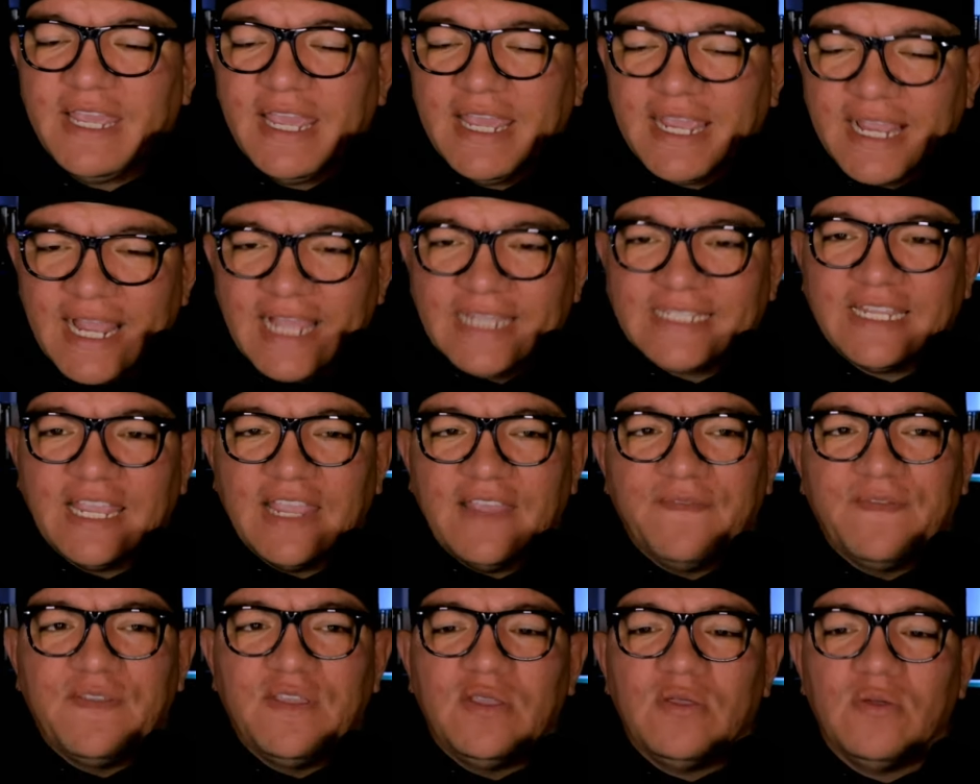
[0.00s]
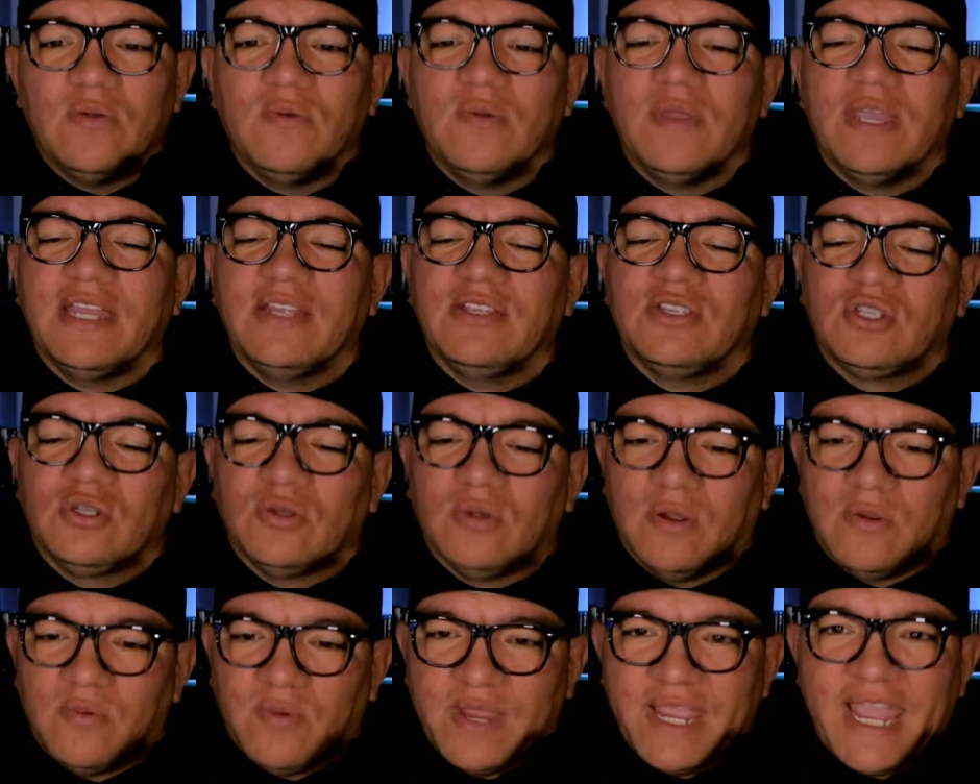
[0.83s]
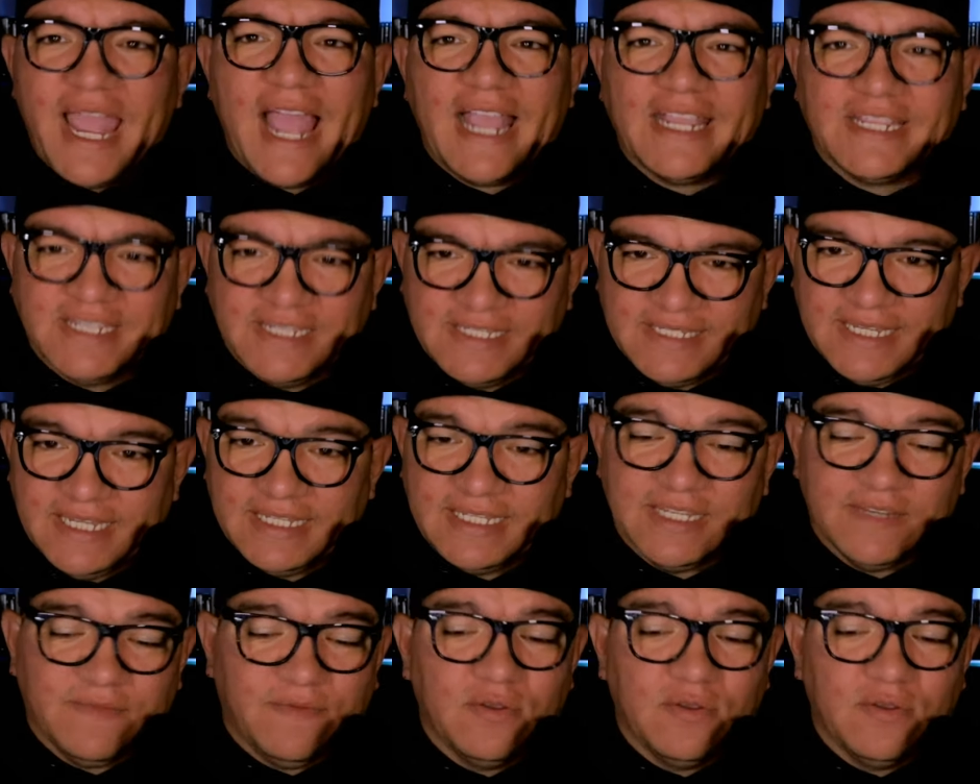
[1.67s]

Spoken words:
Guys, if you enjoy reactions like this,